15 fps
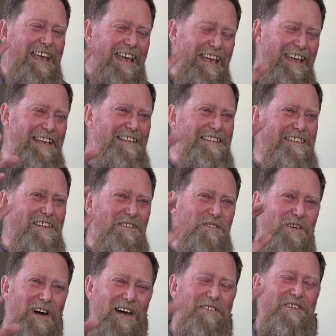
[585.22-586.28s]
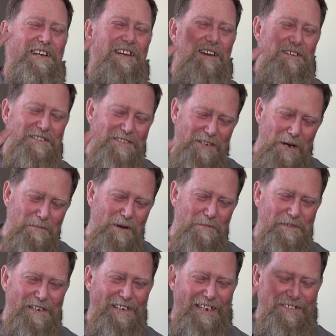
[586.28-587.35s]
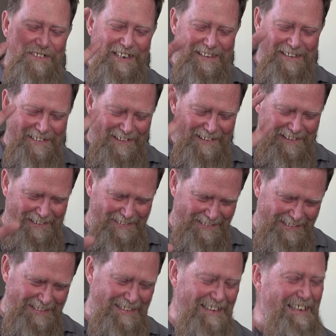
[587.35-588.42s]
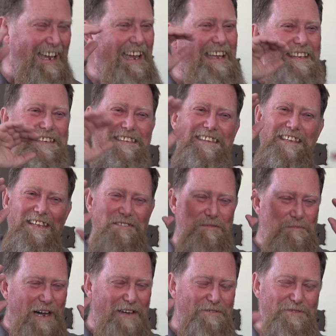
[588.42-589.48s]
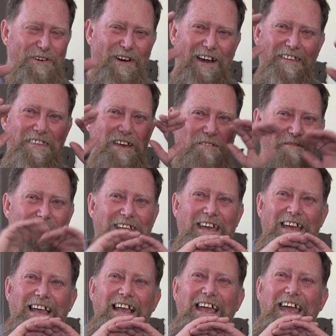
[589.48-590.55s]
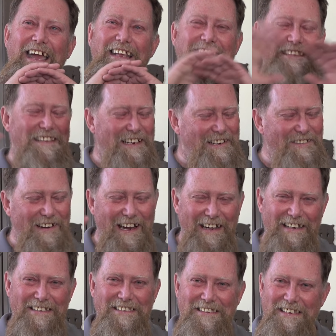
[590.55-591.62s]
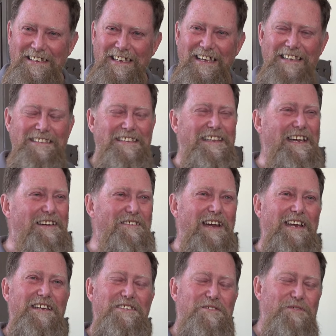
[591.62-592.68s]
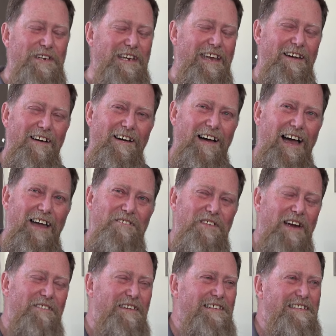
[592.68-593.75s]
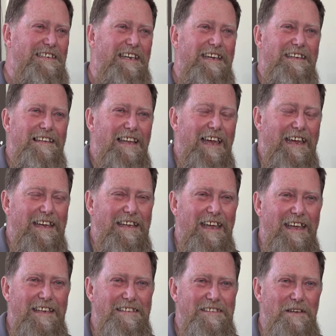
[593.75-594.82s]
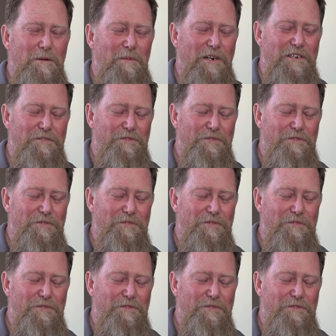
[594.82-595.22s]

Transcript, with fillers: is the one where you go snowmobiling with your uncle. It's by far the... It's a lot of fun. It's the greatest. I thought it was fun. It's the greatest video I've ever seen. Like it's so much